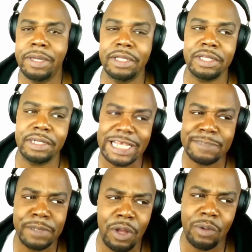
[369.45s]
because it
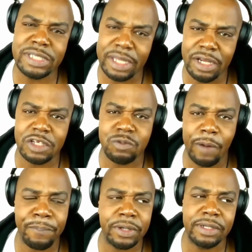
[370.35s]
lets me know his ears
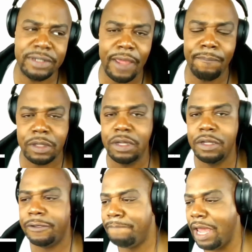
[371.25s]
work pretty damn good.